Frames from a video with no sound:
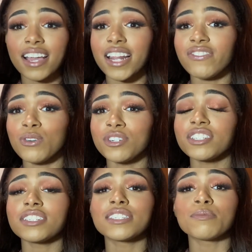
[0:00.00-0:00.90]
And if you want
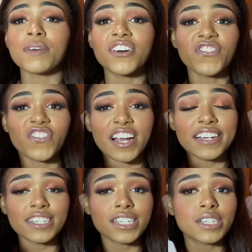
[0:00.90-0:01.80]
to just smell
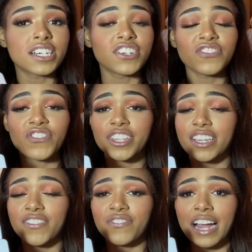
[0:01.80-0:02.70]
fresh, good for
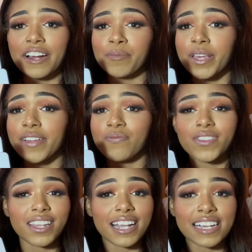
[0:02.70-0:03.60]
the environment.
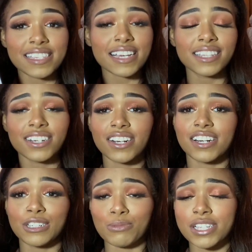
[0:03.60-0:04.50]
Like I said, they're
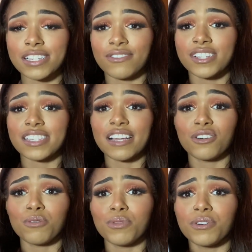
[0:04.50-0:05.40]
100%
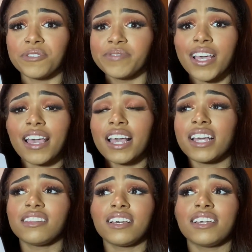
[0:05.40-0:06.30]
recyclable.
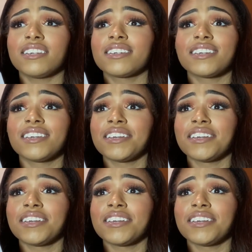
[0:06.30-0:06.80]
And like,